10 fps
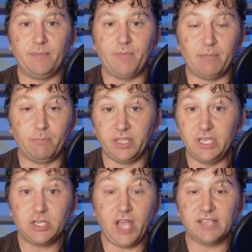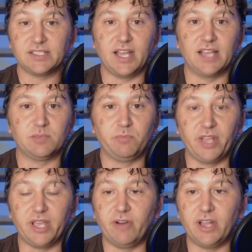And Malik Jackson hasn't
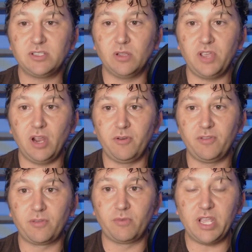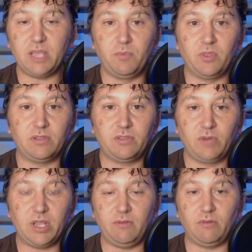played, right? So the
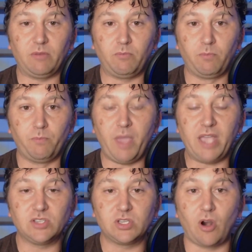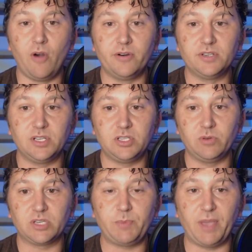three main starters that
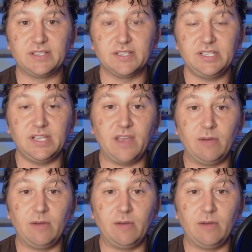you expect to see, they